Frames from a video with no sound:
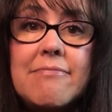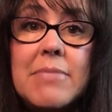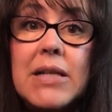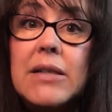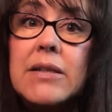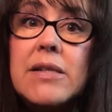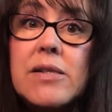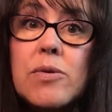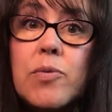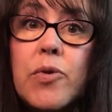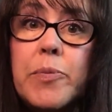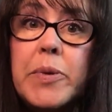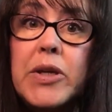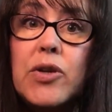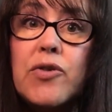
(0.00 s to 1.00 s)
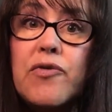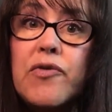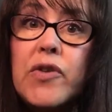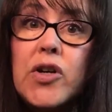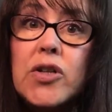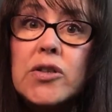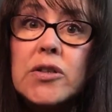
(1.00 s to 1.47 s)
But at least it won't be your
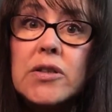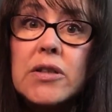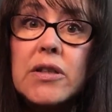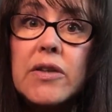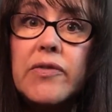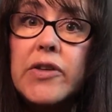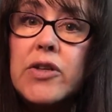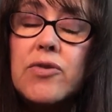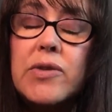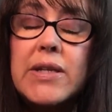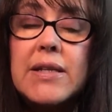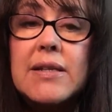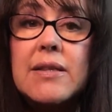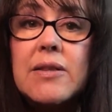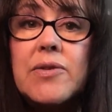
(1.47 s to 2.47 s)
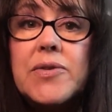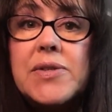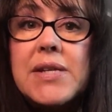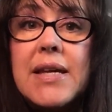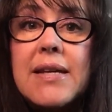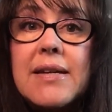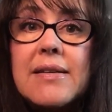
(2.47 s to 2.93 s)
fault if you don't get in
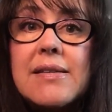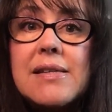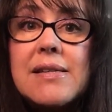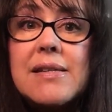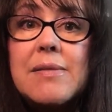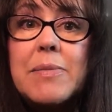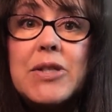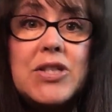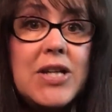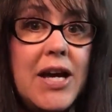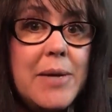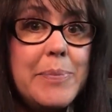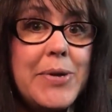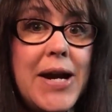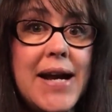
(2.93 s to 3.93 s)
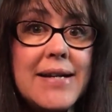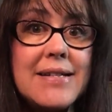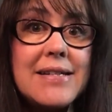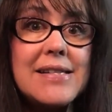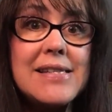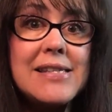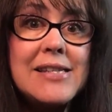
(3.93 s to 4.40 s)
those hands. But you got to
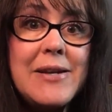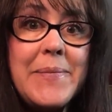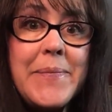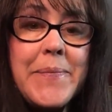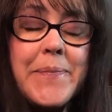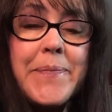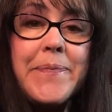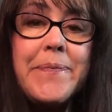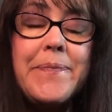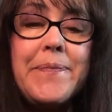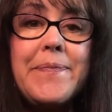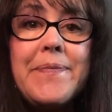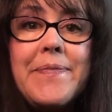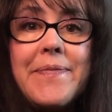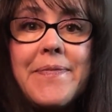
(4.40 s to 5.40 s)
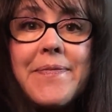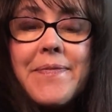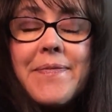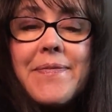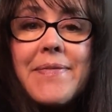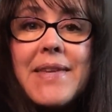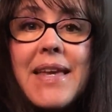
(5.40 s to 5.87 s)
practice.
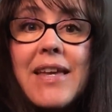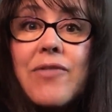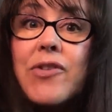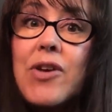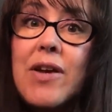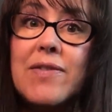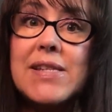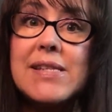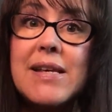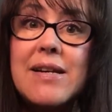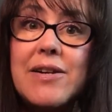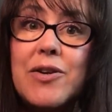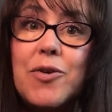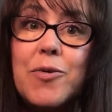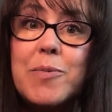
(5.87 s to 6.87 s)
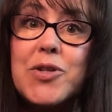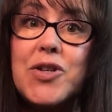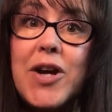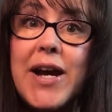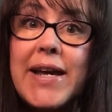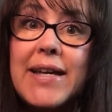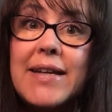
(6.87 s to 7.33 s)
If you have a set at home,
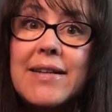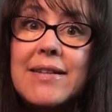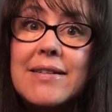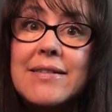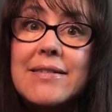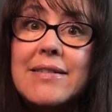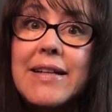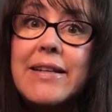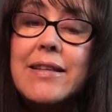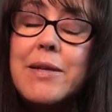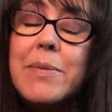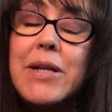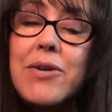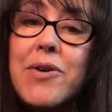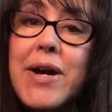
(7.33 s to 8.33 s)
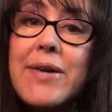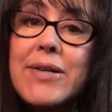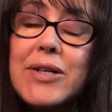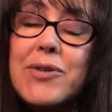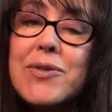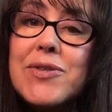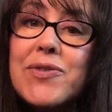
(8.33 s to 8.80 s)
try it and let me know how
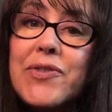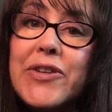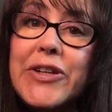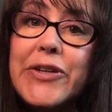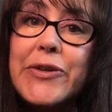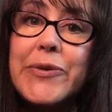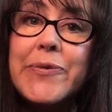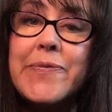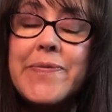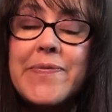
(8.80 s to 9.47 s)
it goes for you.